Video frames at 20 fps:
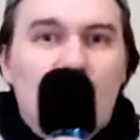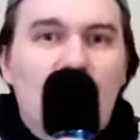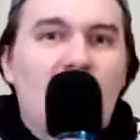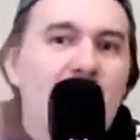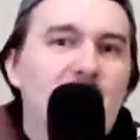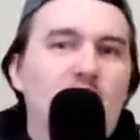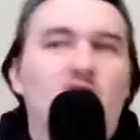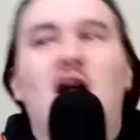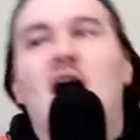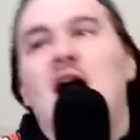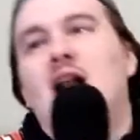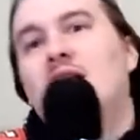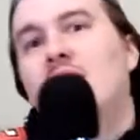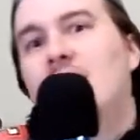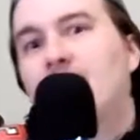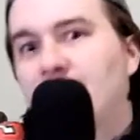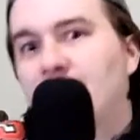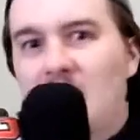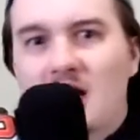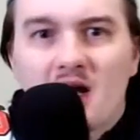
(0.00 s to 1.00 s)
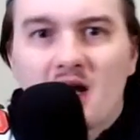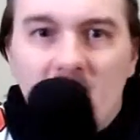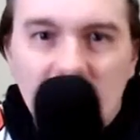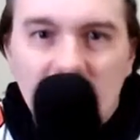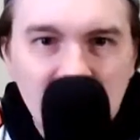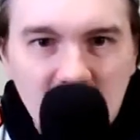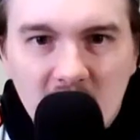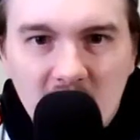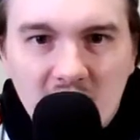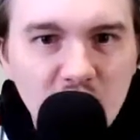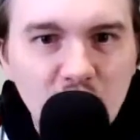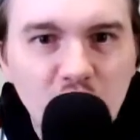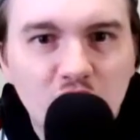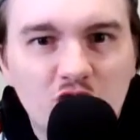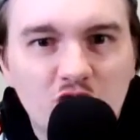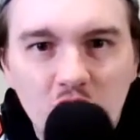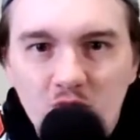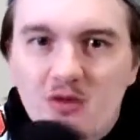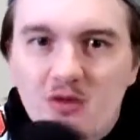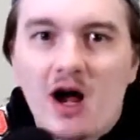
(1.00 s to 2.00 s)
I forgot. The
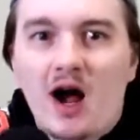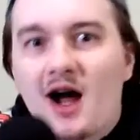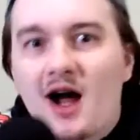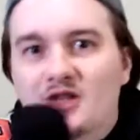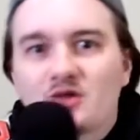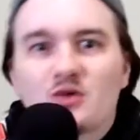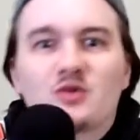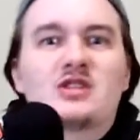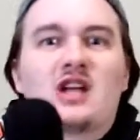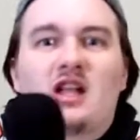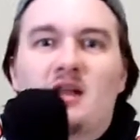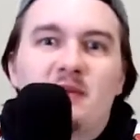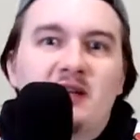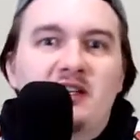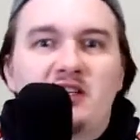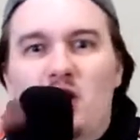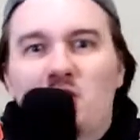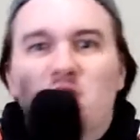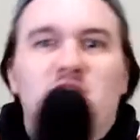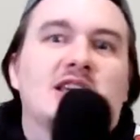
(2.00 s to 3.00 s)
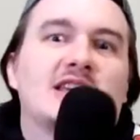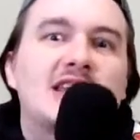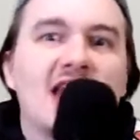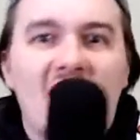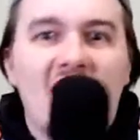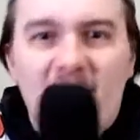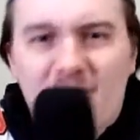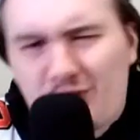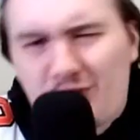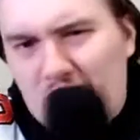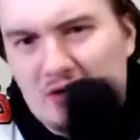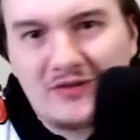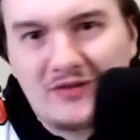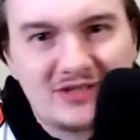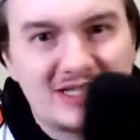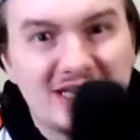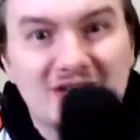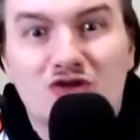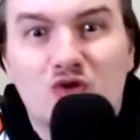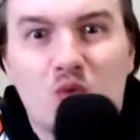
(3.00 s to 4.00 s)
YouTube gods were telling me don't say the F word. I've
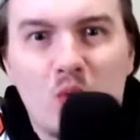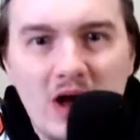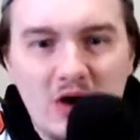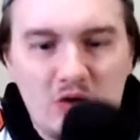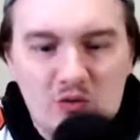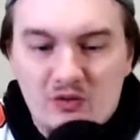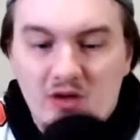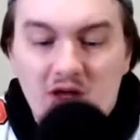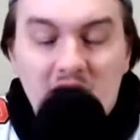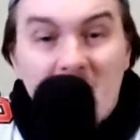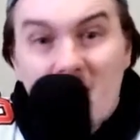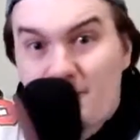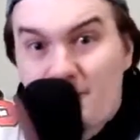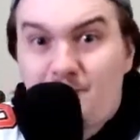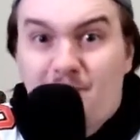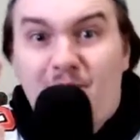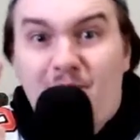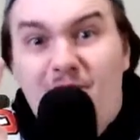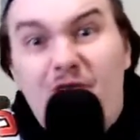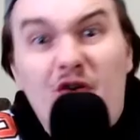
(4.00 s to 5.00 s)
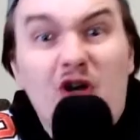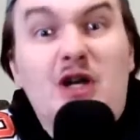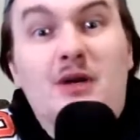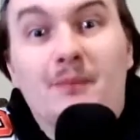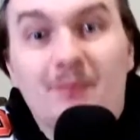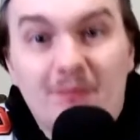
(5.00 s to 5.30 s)
said 12. I